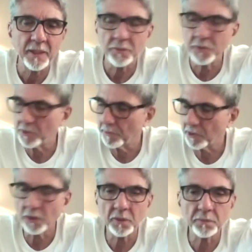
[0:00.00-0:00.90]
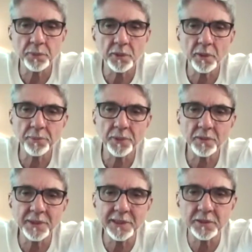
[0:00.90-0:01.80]
which was called
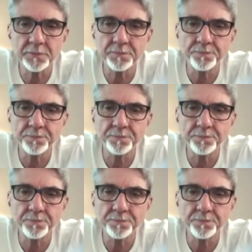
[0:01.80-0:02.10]
Paraprakriti,